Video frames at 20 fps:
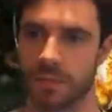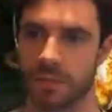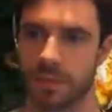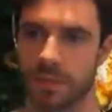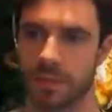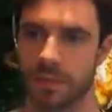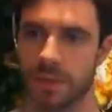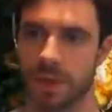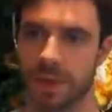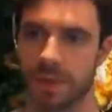
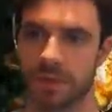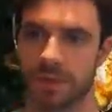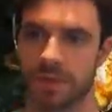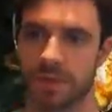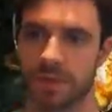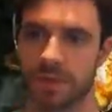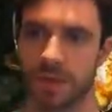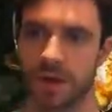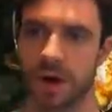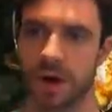Okay, so
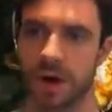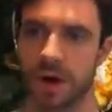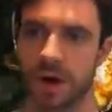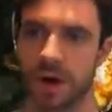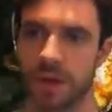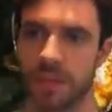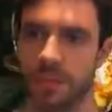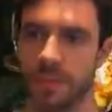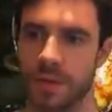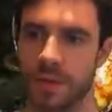
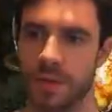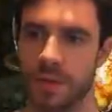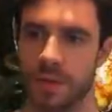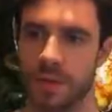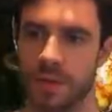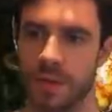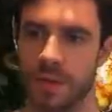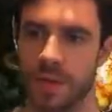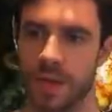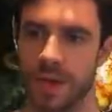die,
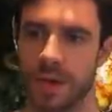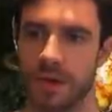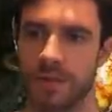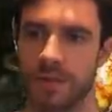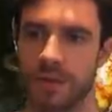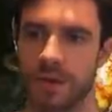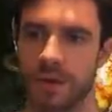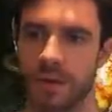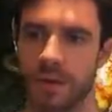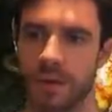then I
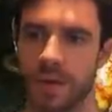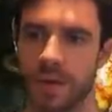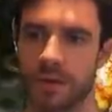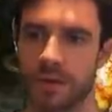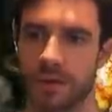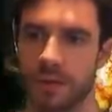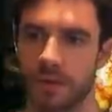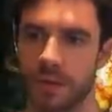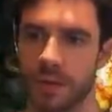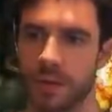run away
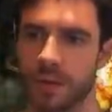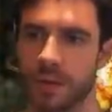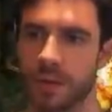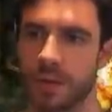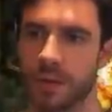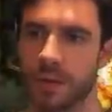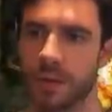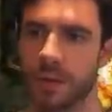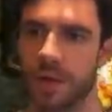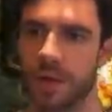from you,
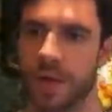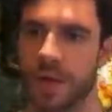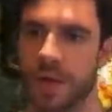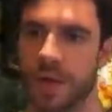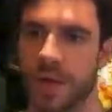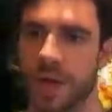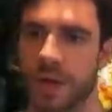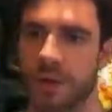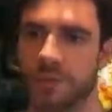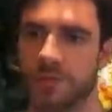and
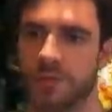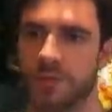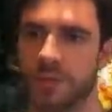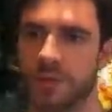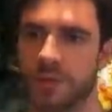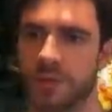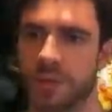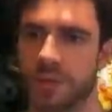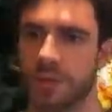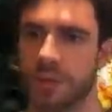after
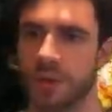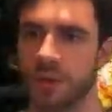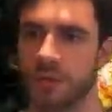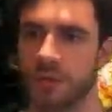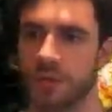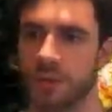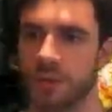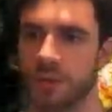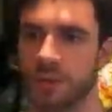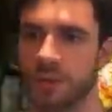running away
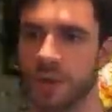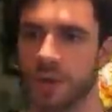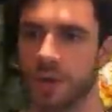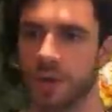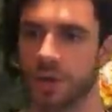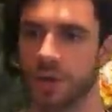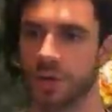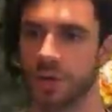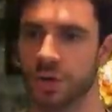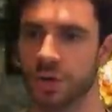from you, I
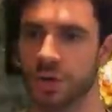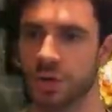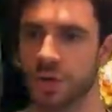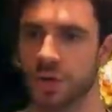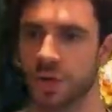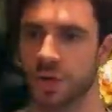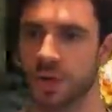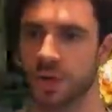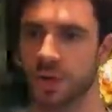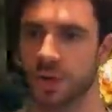should,
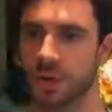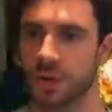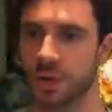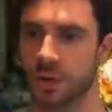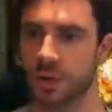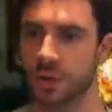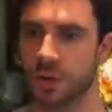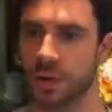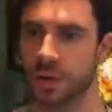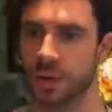in
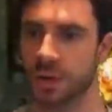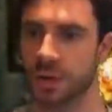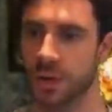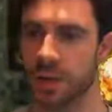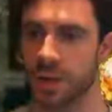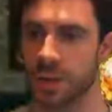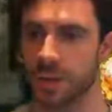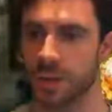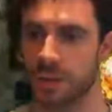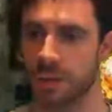theory,
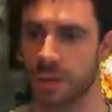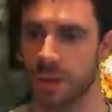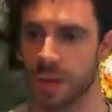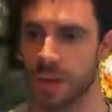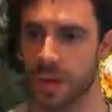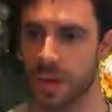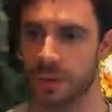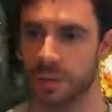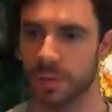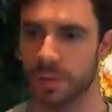be
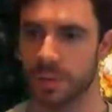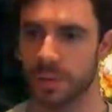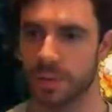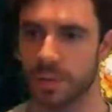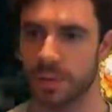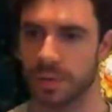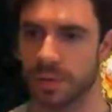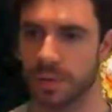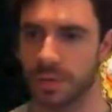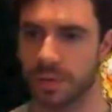able
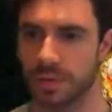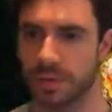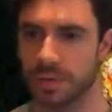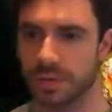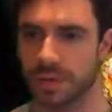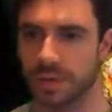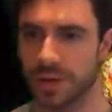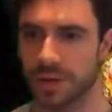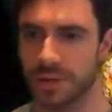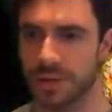to
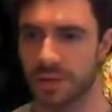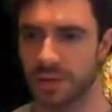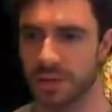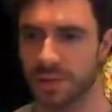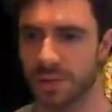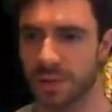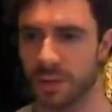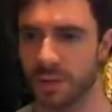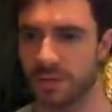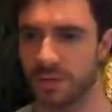rest at this
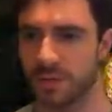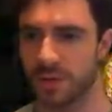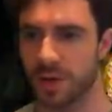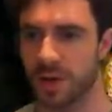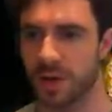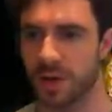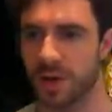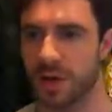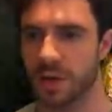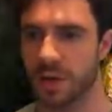
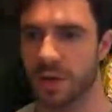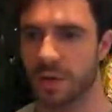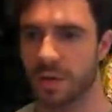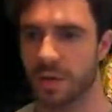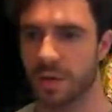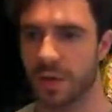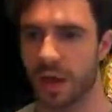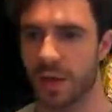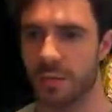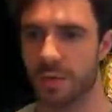bonfire
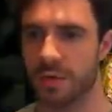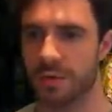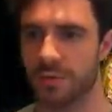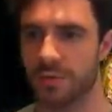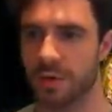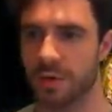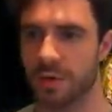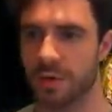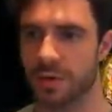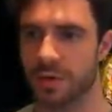without being
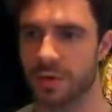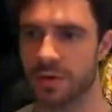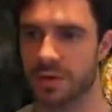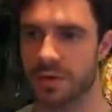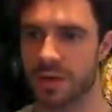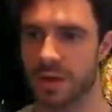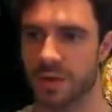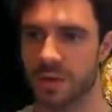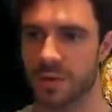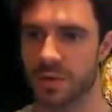followed because there's
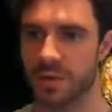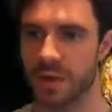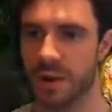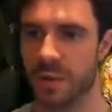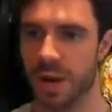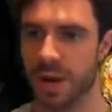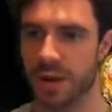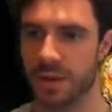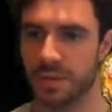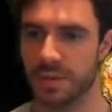now no
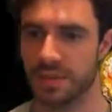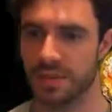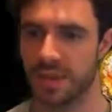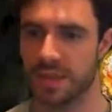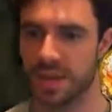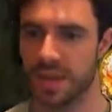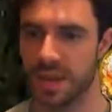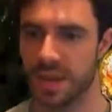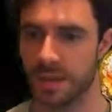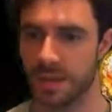enemies
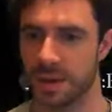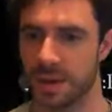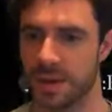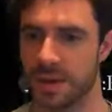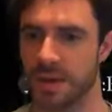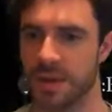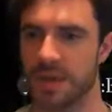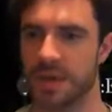near me.